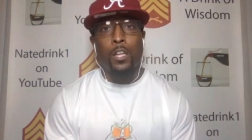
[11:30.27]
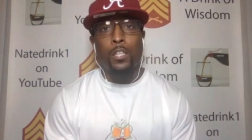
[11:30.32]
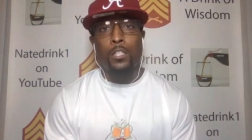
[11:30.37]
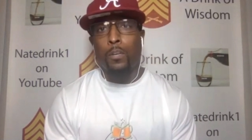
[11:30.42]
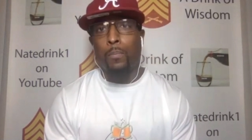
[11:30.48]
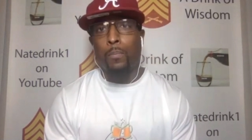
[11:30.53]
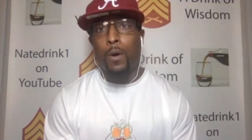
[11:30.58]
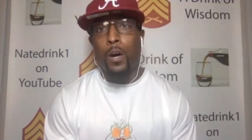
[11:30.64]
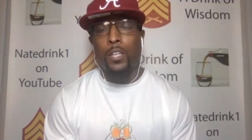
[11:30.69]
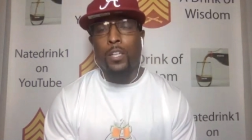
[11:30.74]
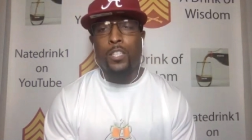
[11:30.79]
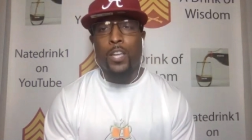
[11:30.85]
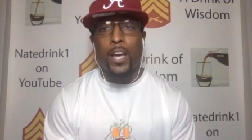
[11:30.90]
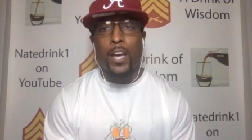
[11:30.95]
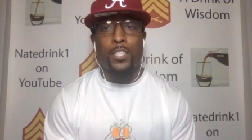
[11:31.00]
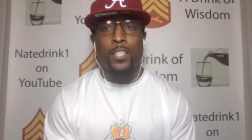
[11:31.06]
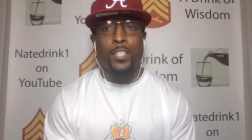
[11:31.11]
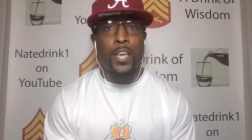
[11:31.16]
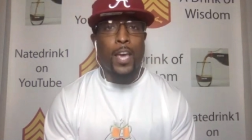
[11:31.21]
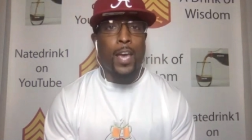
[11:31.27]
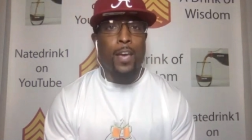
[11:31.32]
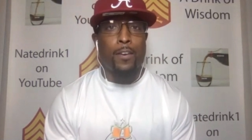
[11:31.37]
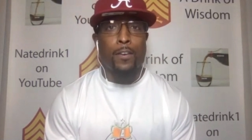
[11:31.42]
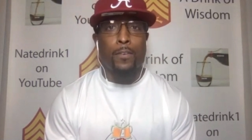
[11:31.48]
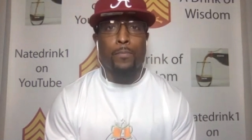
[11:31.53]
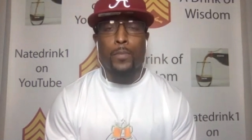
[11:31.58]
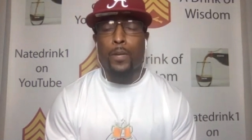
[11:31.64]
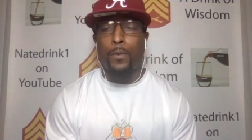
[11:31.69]
Ja'Marr Chase
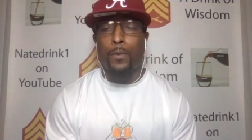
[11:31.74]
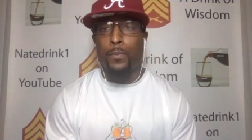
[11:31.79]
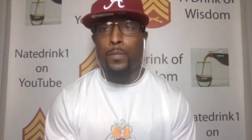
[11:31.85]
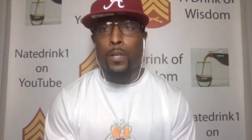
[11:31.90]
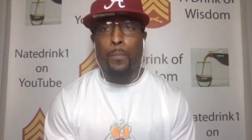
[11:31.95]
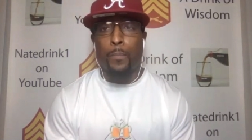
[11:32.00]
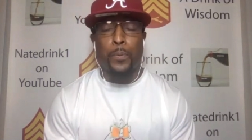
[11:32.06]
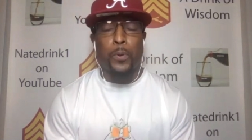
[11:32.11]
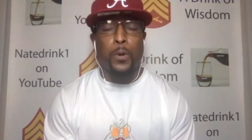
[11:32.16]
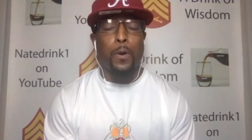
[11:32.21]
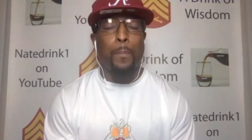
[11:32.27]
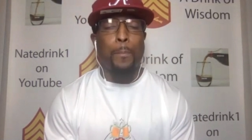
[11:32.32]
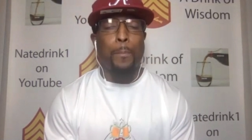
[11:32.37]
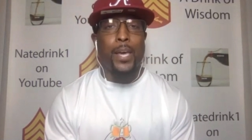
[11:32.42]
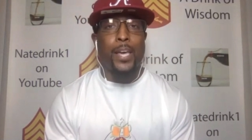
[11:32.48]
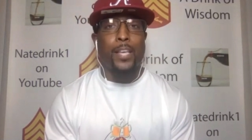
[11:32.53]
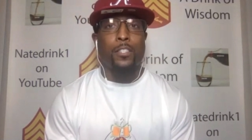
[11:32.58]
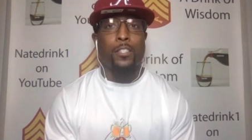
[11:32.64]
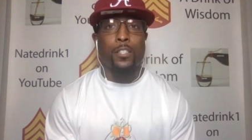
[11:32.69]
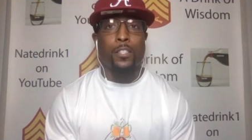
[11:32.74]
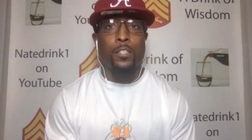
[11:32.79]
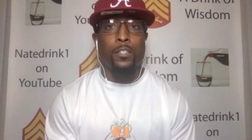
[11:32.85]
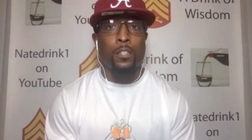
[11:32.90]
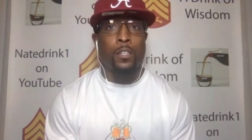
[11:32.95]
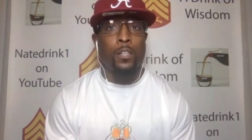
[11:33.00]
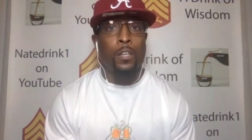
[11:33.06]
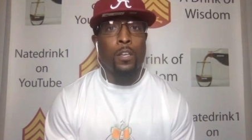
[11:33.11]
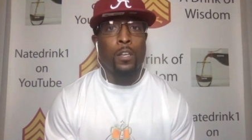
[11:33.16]
gave him the, the pure
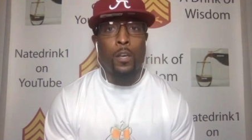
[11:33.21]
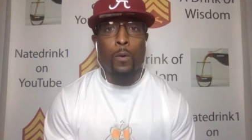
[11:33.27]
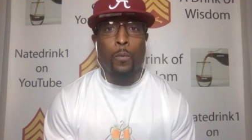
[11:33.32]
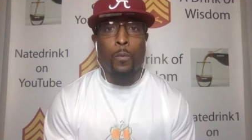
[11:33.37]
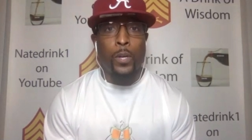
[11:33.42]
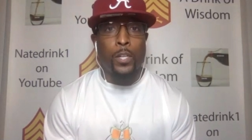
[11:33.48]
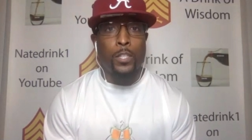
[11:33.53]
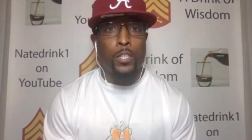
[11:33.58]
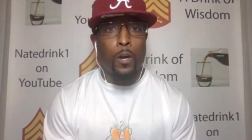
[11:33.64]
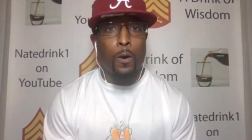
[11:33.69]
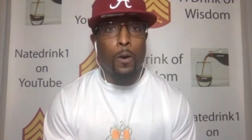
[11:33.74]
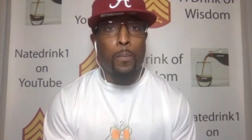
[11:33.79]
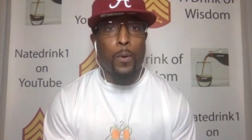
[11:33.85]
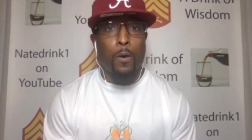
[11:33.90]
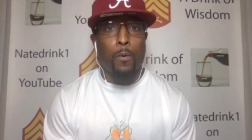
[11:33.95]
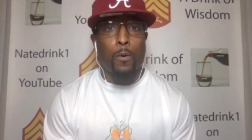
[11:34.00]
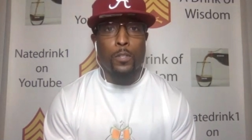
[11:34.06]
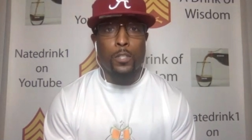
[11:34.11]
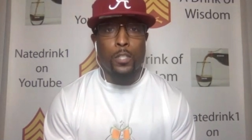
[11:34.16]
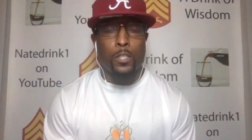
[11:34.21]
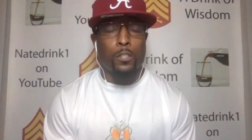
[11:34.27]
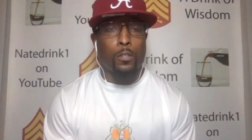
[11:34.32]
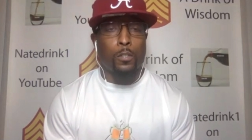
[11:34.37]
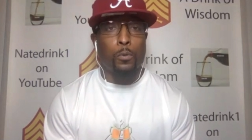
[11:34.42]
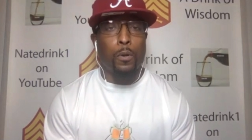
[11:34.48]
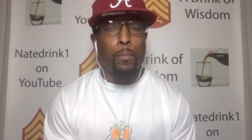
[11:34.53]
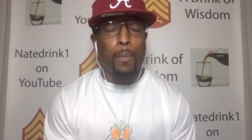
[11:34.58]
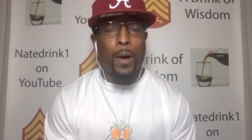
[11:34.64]
business when Joe Burrow just
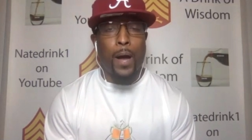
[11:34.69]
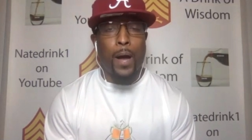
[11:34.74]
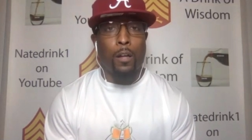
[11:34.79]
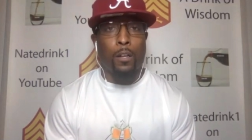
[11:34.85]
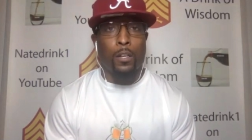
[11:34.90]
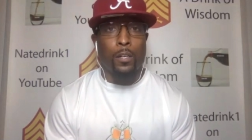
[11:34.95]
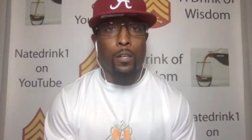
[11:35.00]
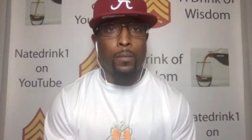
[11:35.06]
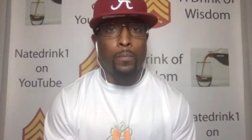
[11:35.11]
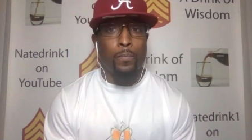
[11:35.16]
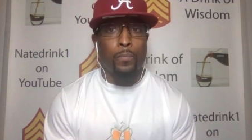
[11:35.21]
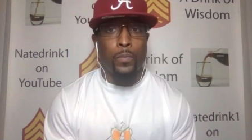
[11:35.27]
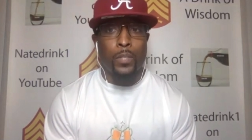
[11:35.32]
threw the ball up.